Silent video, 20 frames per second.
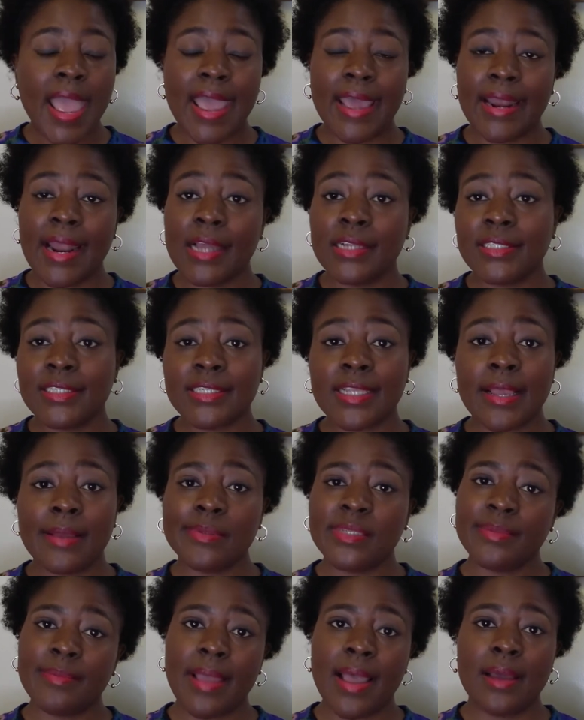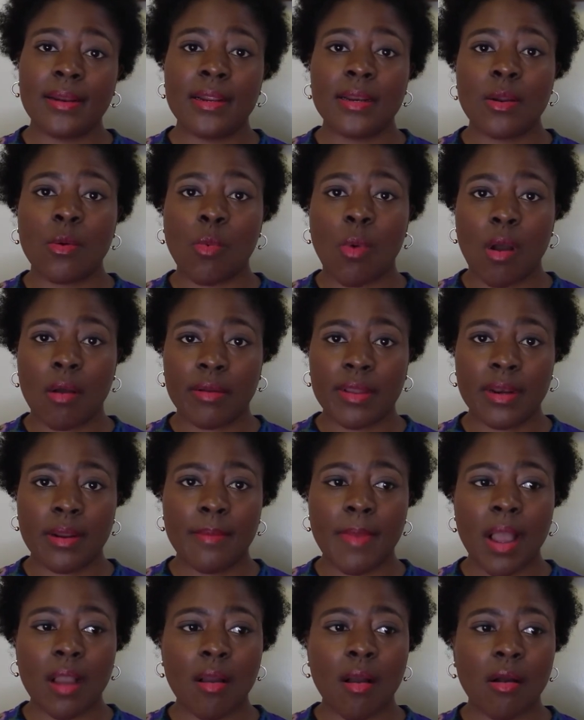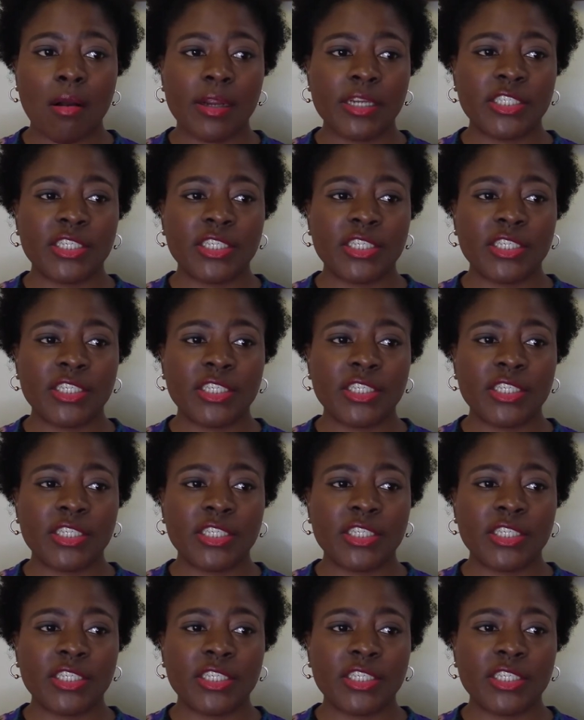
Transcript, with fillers: And I just kept smiling and walking in my car.